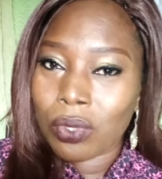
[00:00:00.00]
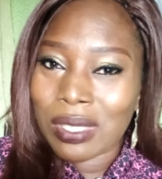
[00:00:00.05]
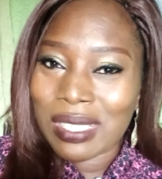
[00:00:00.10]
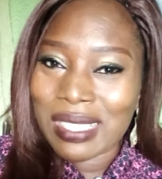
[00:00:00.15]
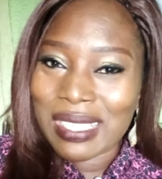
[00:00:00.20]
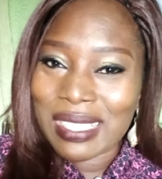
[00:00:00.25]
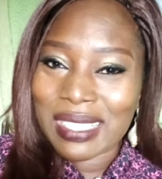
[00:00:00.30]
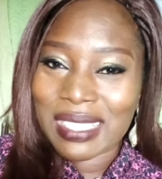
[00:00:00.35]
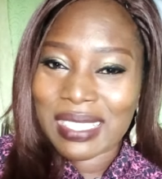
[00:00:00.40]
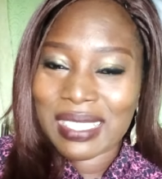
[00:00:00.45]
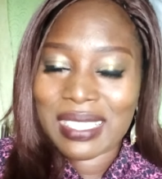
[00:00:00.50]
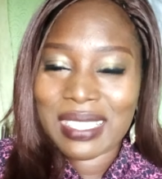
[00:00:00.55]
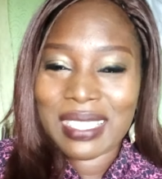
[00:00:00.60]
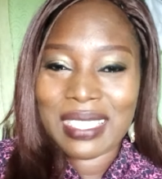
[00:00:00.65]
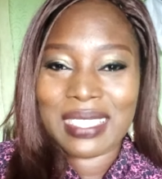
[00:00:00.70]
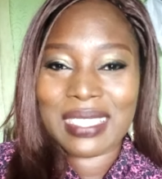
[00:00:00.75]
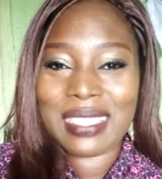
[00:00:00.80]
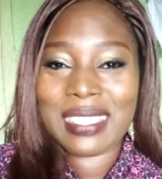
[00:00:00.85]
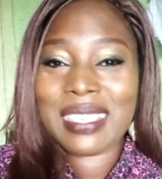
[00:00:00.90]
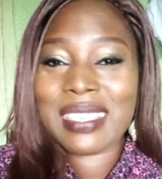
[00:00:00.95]
it
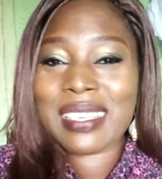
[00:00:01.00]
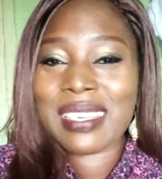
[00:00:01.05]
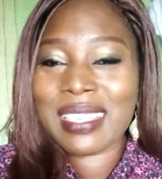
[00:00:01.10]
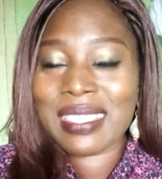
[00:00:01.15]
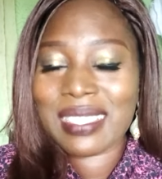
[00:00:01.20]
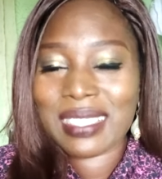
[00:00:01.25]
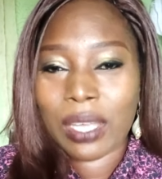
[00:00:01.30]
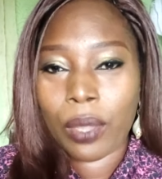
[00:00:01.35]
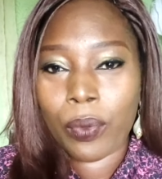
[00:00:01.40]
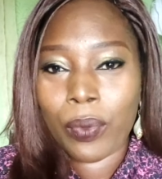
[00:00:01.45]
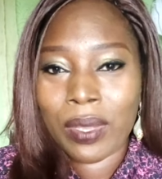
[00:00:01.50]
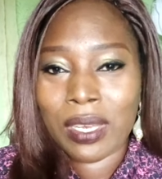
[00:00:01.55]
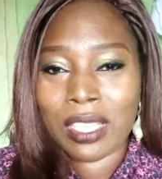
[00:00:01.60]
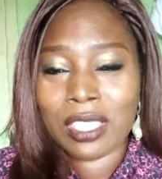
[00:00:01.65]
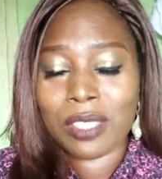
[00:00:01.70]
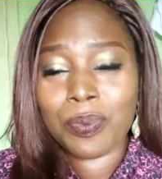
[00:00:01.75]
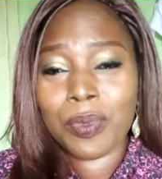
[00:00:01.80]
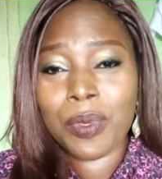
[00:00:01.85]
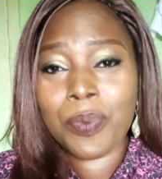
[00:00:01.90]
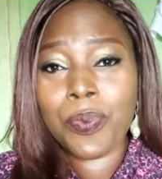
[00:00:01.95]
it creates
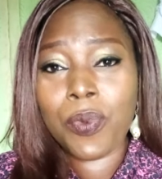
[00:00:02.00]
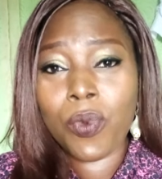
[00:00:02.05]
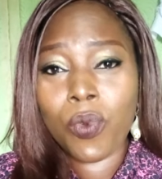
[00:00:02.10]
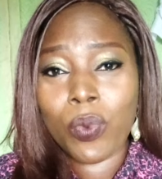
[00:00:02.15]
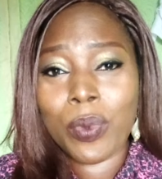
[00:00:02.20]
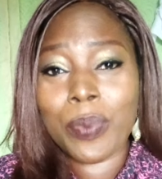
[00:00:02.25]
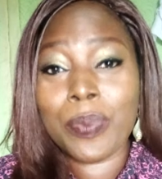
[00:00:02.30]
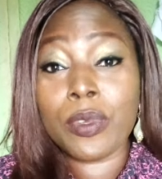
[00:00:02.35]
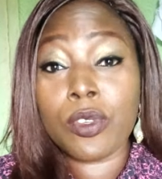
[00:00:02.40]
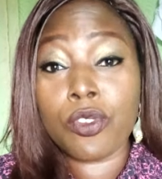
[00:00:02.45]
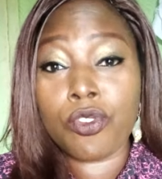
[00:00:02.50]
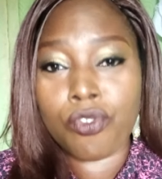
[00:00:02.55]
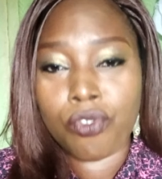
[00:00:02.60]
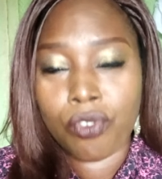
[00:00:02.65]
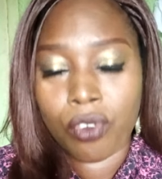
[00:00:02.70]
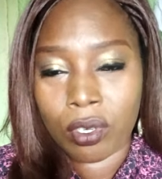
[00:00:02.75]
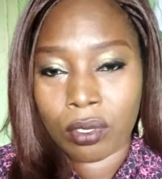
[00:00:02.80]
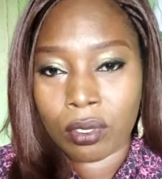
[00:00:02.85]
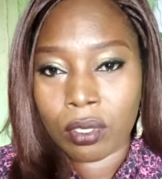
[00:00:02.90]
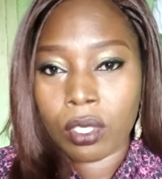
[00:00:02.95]
awareness people will be
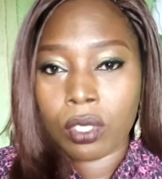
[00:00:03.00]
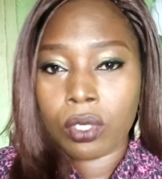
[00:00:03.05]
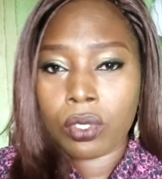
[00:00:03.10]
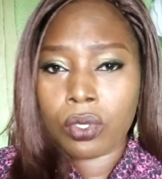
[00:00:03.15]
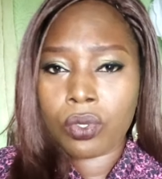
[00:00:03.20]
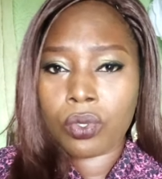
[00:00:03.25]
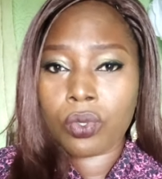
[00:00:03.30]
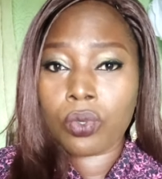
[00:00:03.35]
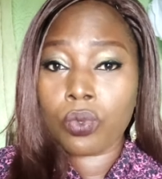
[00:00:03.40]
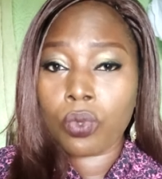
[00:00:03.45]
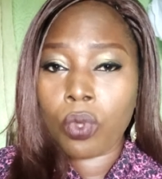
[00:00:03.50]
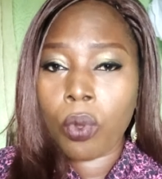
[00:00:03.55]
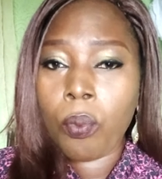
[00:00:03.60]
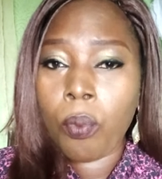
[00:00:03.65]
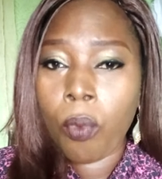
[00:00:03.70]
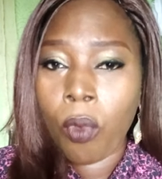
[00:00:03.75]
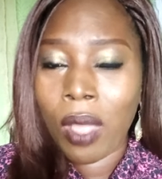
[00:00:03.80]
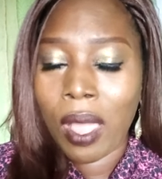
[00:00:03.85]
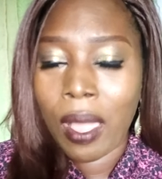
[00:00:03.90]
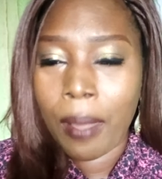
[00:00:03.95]
drawn to know
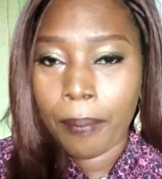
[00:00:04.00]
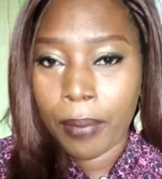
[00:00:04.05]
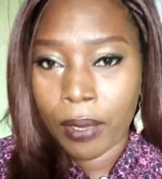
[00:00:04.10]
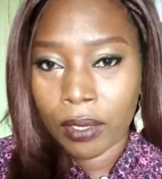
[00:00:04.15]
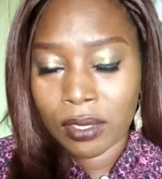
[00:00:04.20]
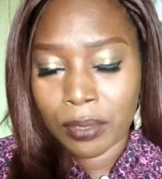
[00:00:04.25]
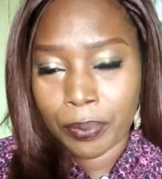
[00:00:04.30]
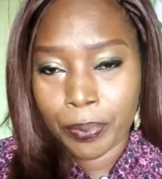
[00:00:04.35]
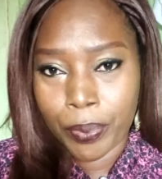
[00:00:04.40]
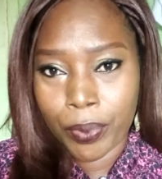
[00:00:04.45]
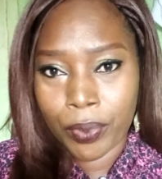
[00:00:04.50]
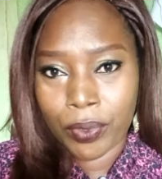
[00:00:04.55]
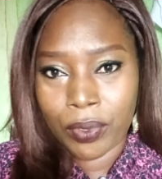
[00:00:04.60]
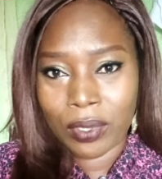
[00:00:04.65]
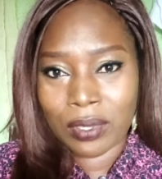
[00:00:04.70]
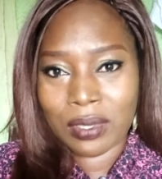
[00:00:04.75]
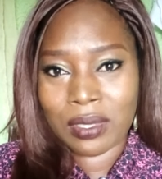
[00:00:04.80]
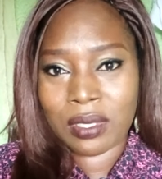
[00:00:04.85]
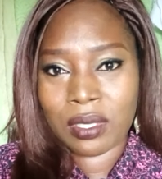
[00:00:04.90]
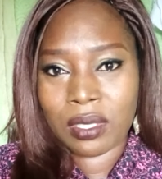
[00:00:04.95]
more about the
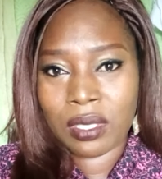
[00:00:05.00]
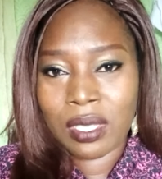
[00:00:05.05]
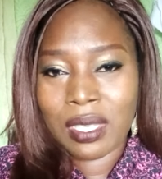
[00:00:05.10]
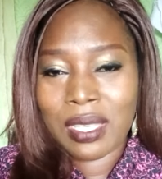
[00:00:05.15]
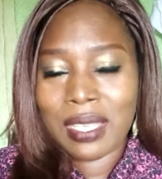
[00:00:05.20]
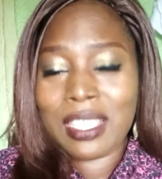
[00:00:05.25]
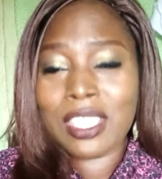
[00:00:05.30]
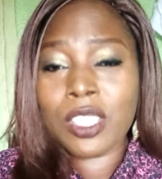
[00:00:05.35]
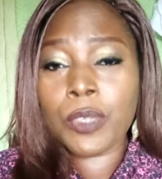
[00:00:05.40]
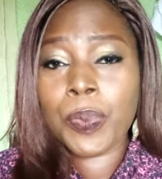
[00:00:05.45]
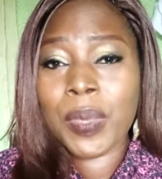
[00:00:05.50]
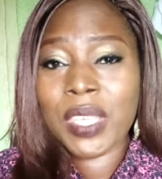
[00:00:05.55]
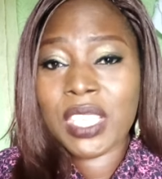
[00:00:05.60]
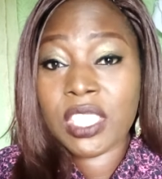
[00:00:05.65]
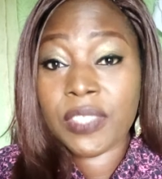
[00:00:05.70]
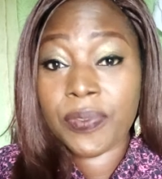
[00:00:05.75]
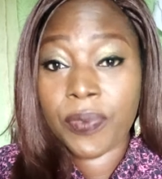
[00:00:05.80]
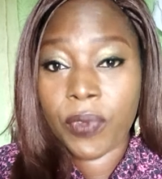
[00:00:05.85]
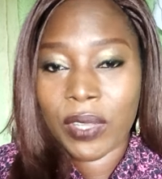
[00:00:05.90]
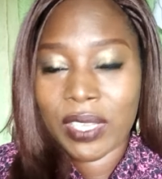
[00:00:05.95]
product it
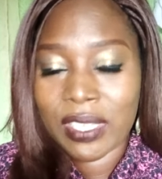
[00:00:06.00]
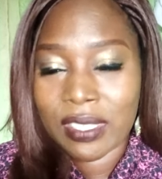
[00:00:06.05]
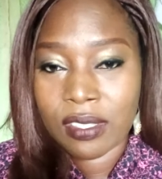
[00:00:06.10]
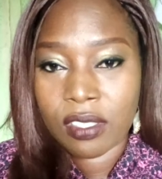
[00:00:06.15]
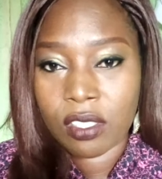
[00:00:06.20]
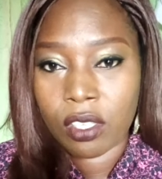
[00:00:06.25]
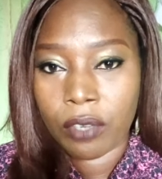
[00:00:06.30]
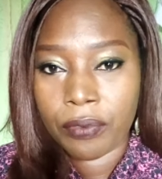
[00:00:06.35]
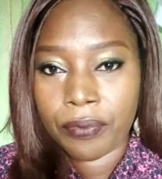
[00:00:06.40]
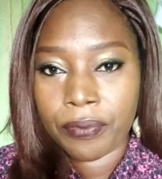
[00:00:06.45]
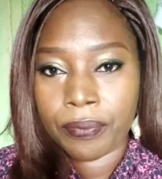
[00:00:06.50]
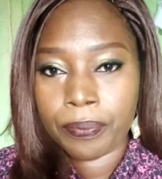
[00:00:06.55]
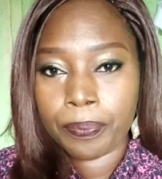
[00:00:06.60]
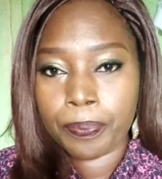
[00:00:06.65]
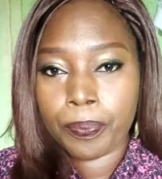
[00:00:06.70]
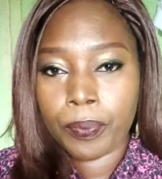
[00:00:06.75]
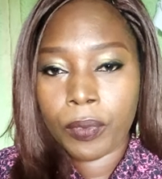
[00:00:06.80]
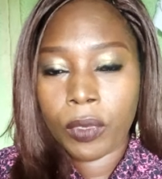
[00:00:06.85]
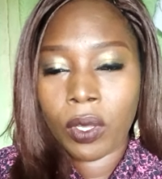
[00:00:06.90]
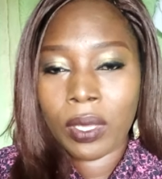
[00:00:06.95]
speaks for itself
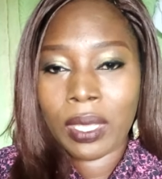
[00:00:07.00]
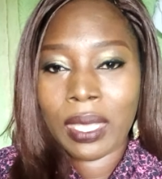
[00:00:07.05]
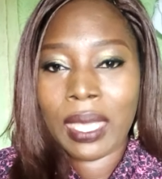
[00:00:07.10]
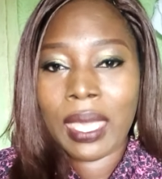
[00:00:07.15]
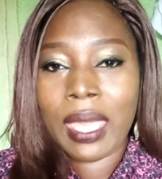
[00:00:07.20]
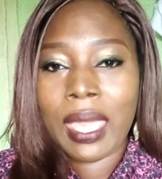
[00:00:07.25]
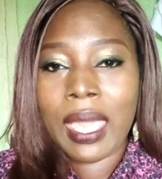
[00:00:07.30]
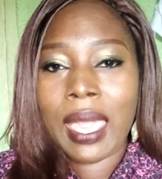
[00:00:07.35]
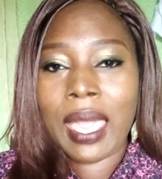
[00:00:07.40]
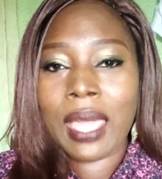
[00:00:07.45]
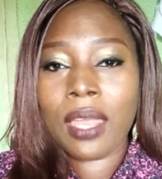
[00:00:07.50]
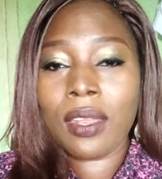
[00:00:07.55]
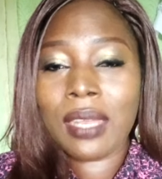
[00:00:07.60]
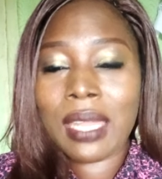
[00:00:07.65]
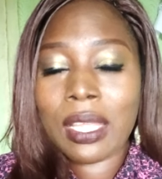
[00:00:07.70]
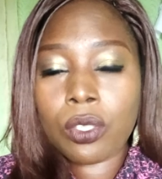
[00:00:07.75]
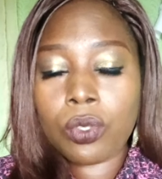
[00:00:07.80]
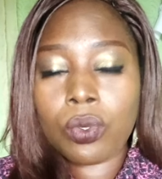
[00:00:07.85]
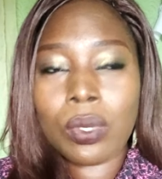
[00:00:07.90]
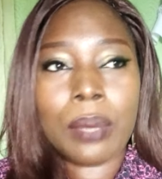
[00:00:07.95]
okay
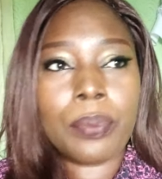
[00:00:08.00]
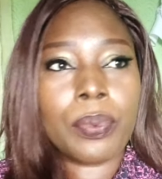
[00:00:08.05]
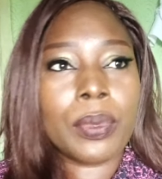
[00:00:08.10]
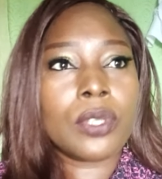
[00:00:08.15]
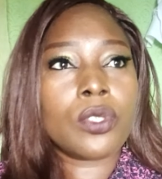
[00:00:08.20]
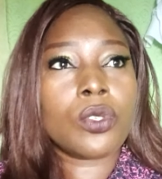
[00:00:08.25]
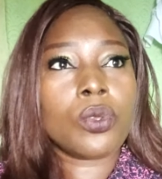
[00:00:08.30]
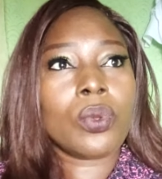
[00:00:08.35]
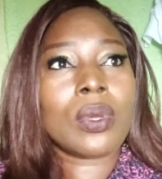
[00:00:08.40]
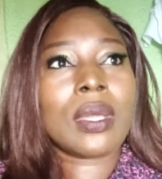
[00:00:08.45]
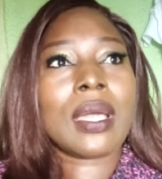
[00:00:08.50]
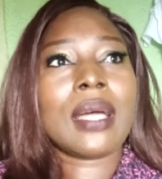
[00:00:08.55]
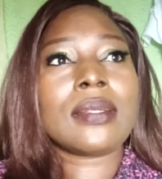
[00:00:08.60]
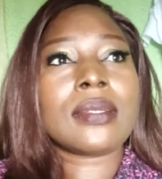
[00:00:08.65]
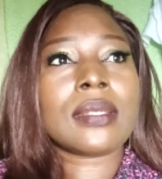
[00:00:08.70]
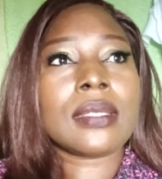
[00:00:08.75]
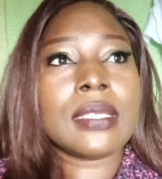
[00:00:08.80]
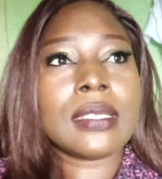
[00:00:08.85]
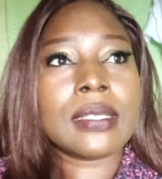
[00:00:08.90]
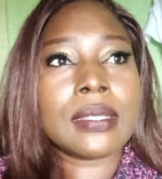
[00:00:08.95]
another tool i'm going to look at
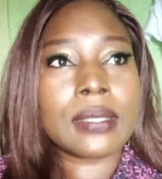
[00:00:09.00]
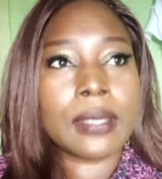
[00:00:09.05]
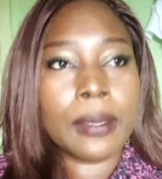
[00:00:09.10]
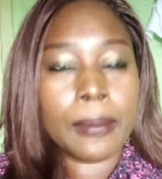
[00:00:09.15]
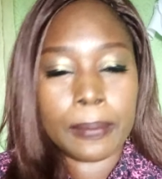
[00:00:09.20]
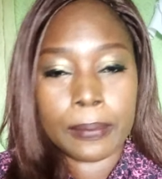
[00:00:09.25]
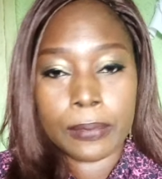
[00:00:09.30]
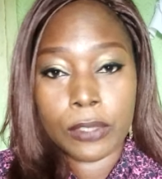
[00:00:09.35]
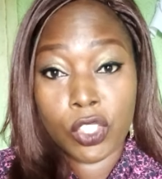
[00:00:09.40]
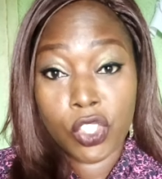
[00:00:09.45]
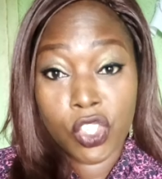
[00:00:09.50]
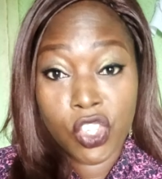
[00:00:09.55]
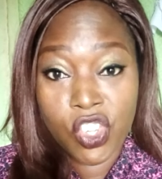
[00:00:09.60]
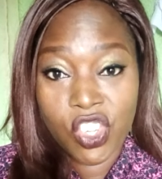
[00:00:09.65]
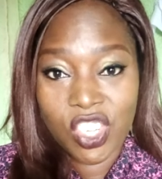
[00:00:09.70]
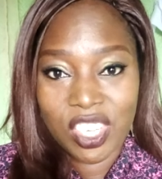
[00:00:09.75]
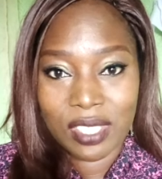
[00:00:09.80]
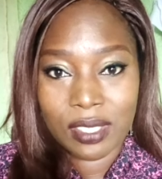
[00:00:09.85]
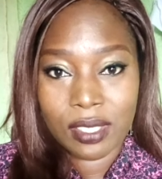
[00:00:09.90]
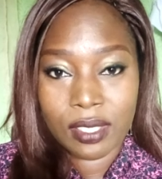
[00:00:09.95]
is um
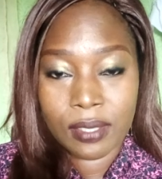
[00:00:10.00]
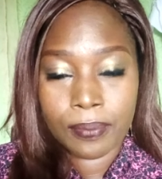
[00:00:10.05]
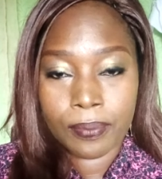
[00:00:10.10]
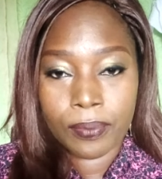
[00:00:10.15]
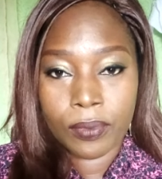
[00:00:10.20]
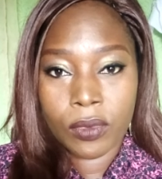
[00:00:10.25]
t-shirt